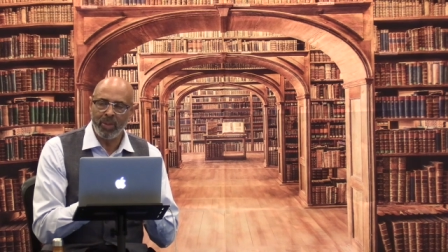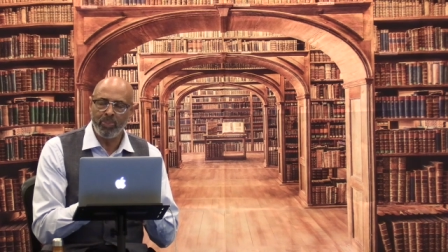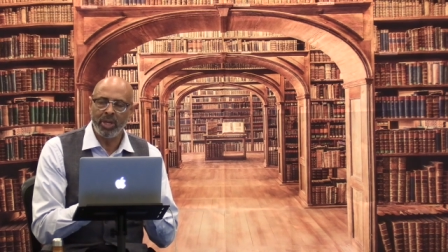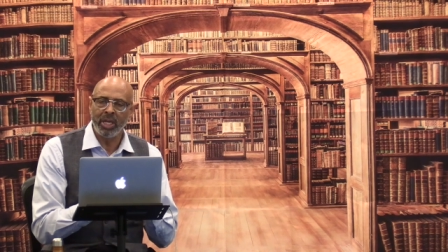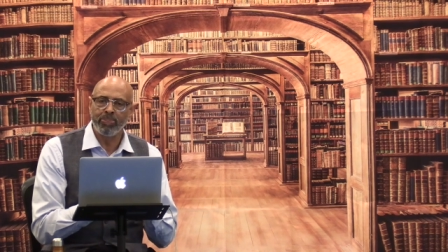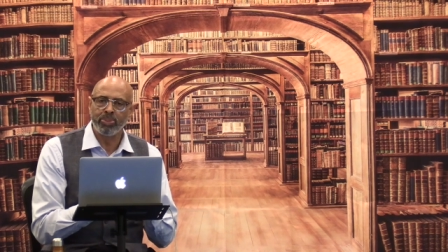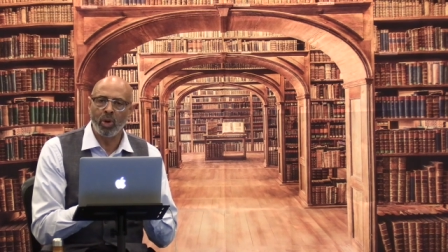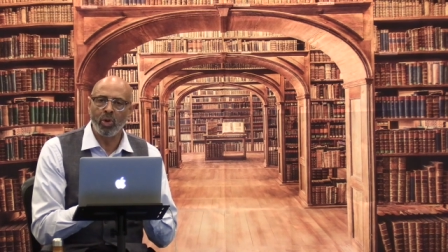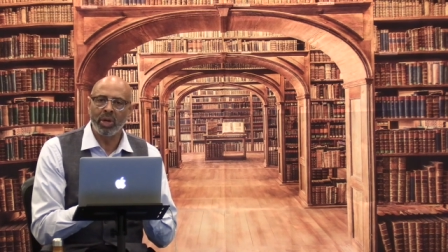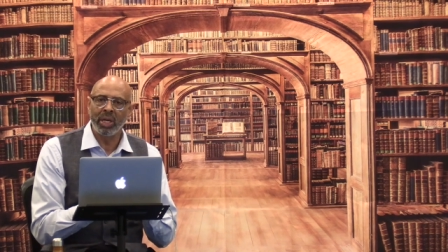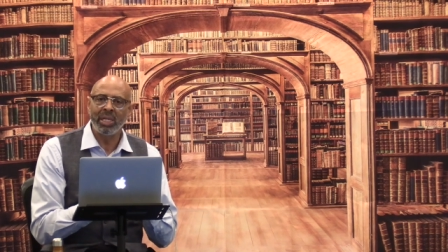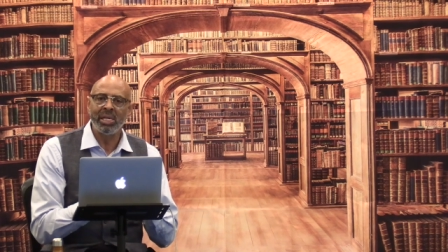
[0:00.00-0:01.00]
being
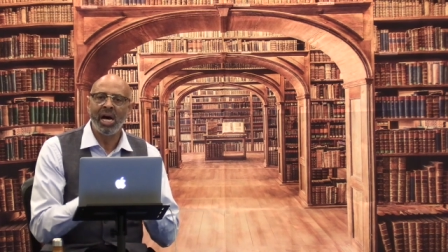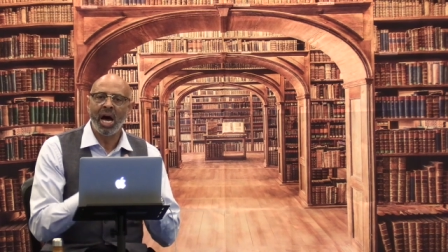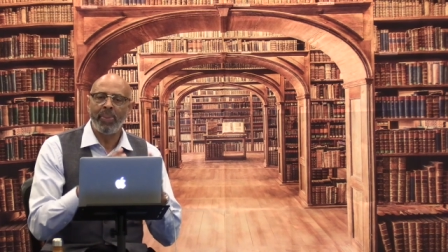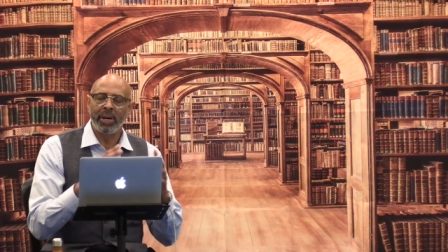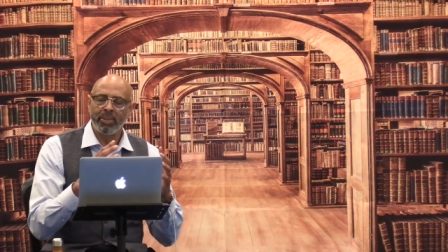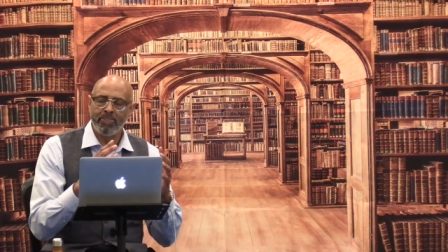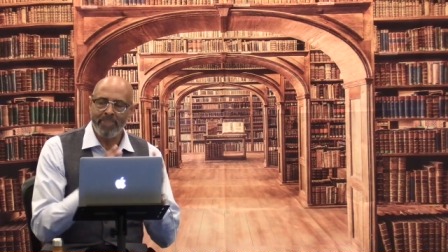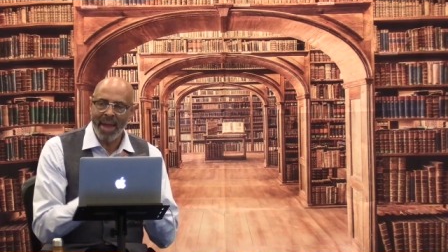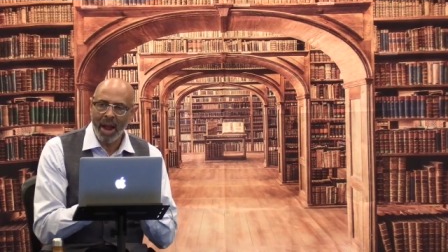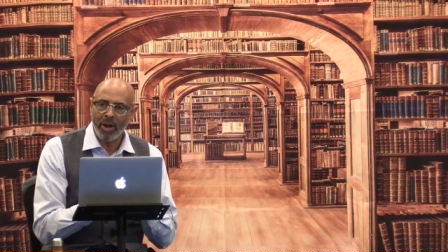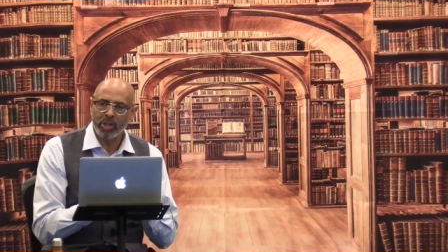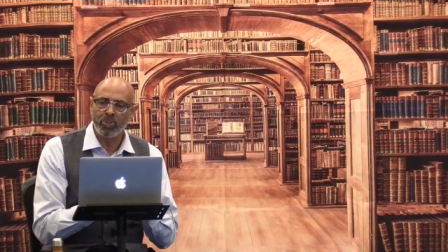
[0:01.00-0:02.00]
broken, about a
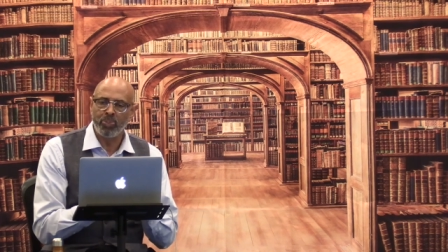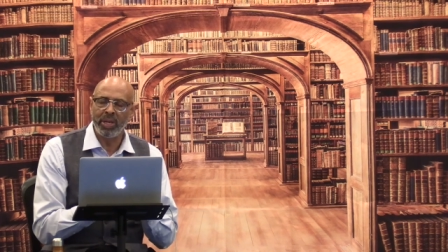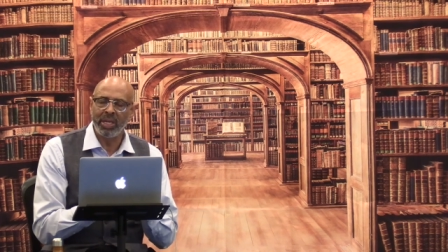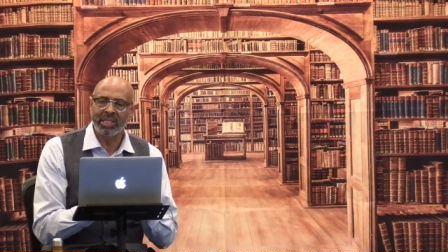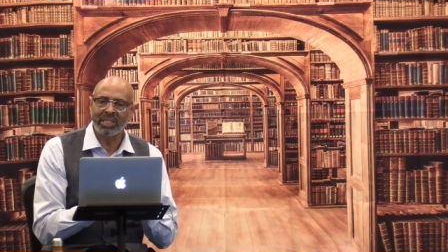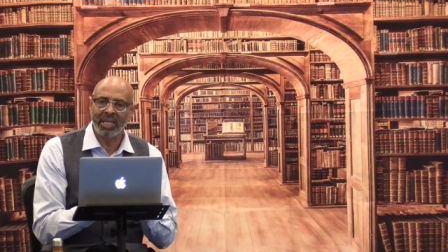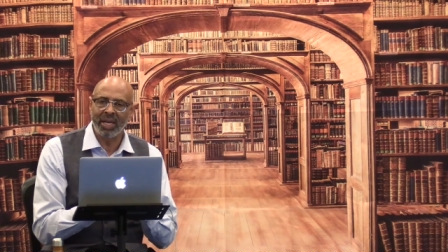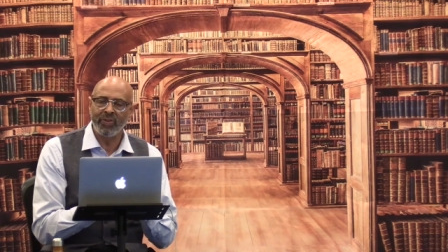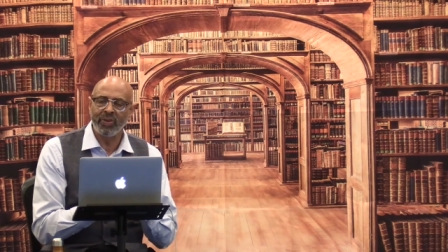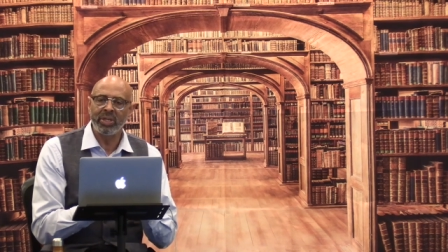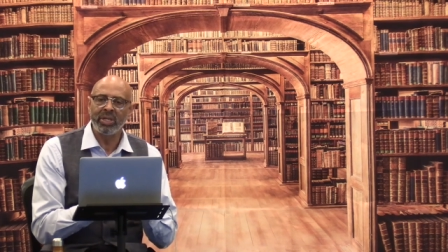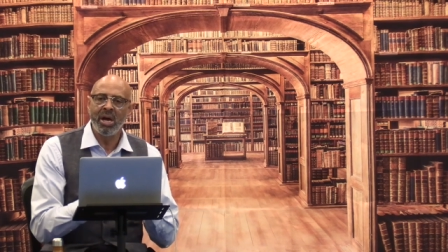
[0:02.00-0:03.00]
marriage being severed,